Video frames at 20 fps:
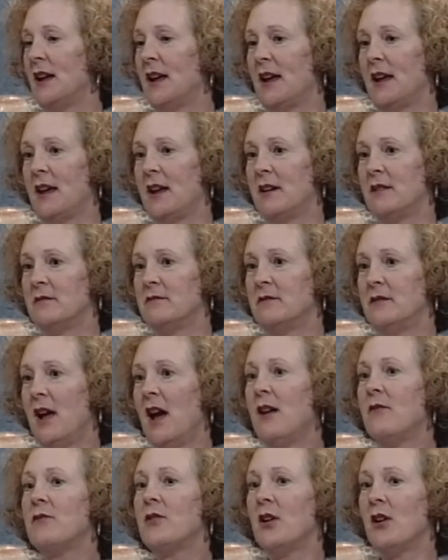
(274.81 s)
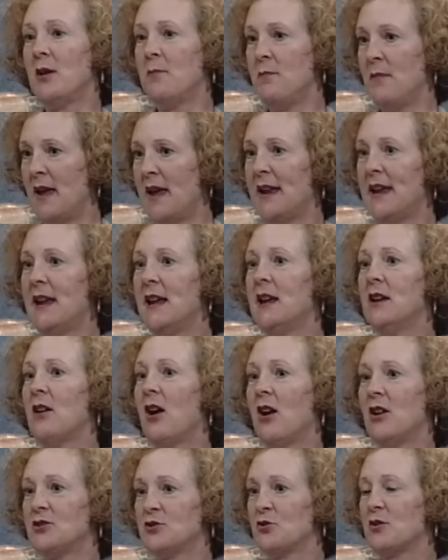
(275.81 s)
and not very many
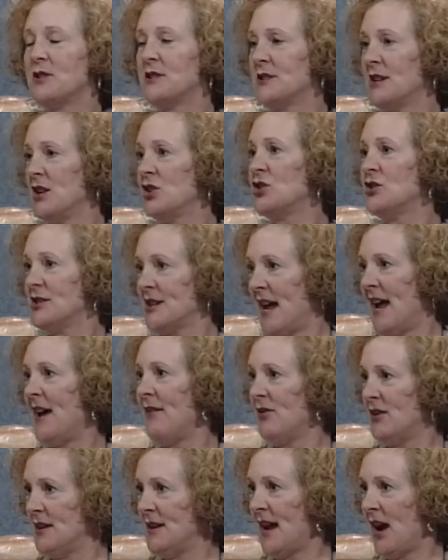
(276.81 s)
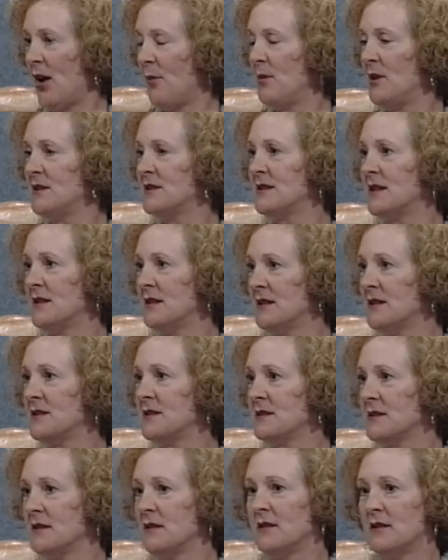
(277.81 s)
arts organizations have endowments, and this
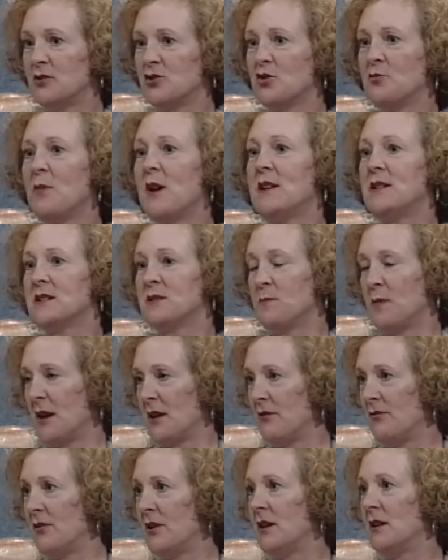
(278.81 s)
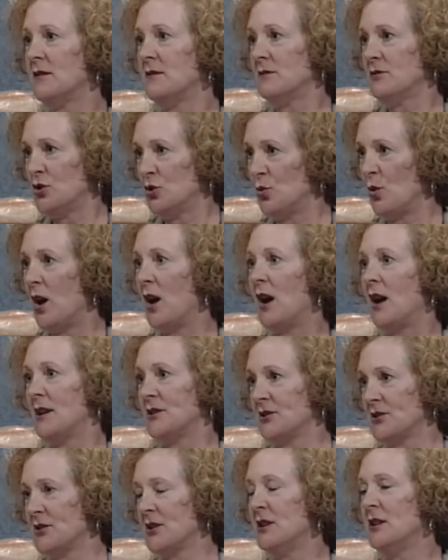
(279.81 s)
is a, a tremendous benefit to
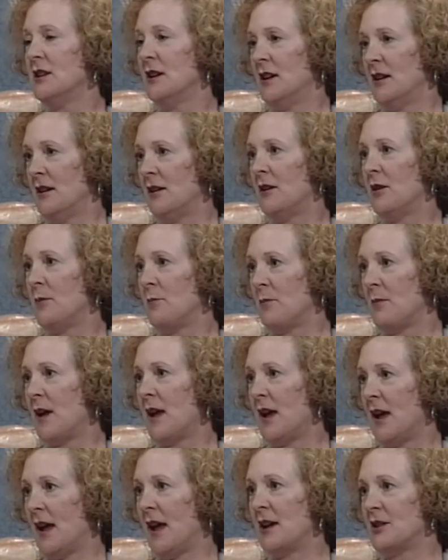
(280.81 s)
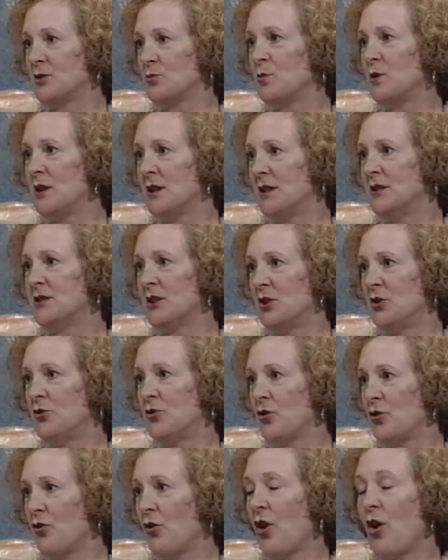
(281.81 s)
us um, as we continue
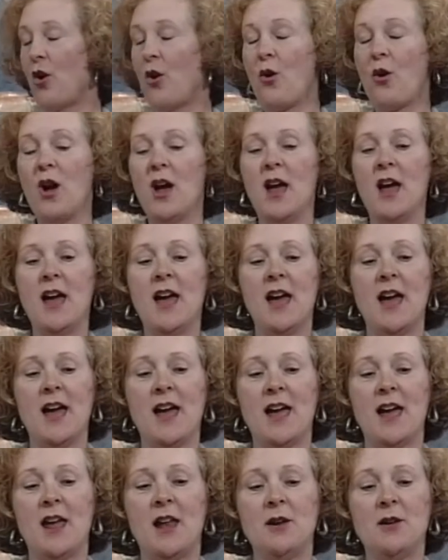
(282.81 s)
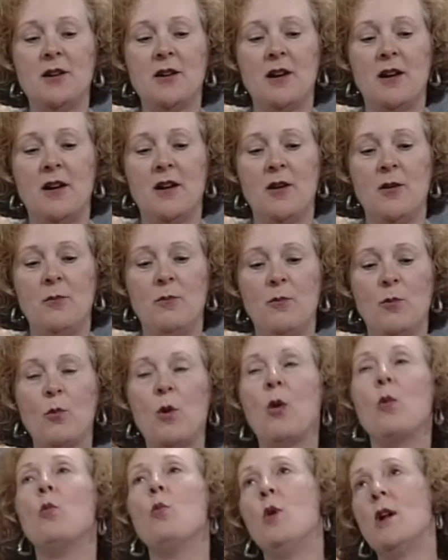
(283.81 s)
to grow. And um,
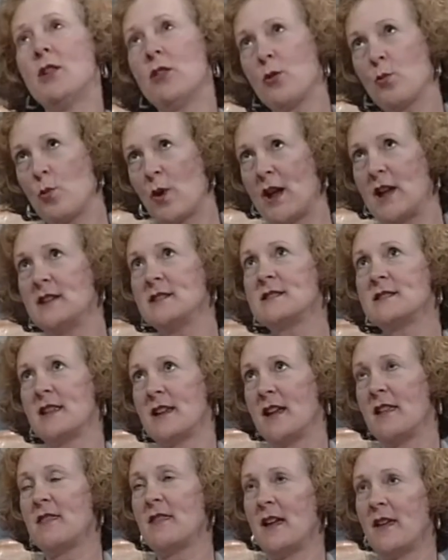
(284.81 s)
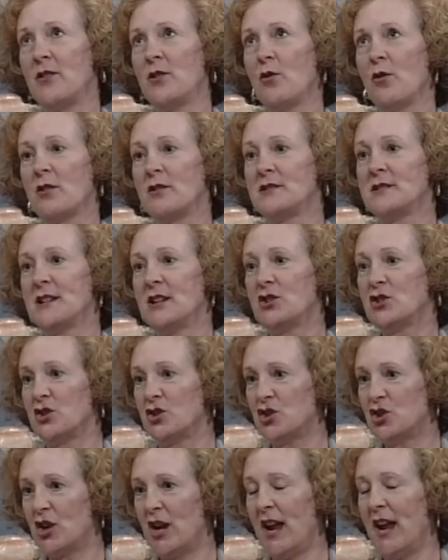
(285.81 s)
well, one of the ways that, that the
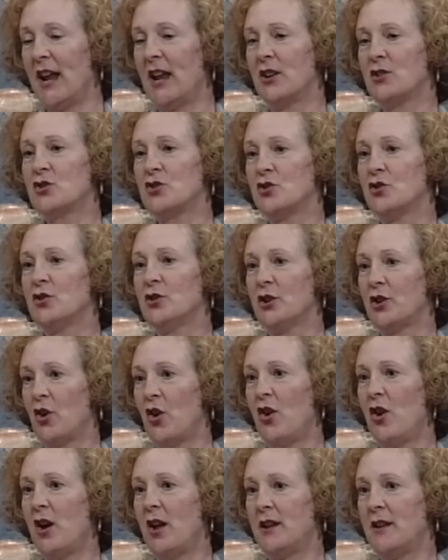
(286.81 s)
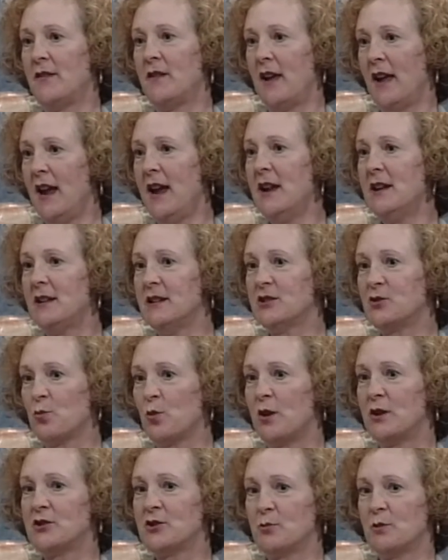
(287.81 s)
organization changed early on in the 80s
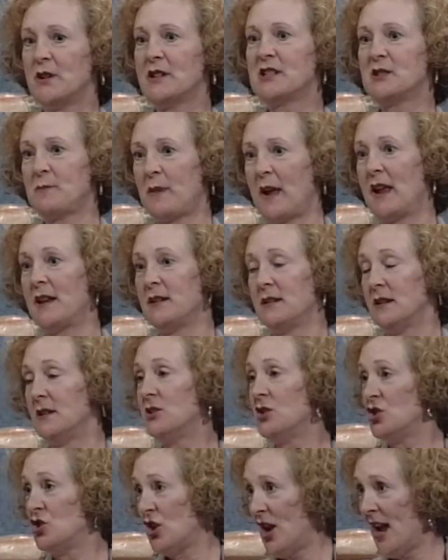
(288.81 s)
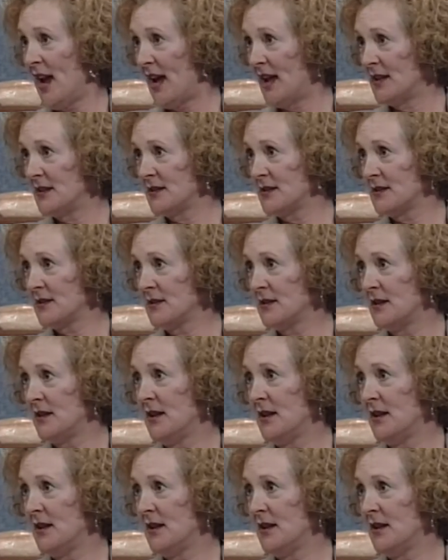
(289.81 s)
was that we expanded into jazz.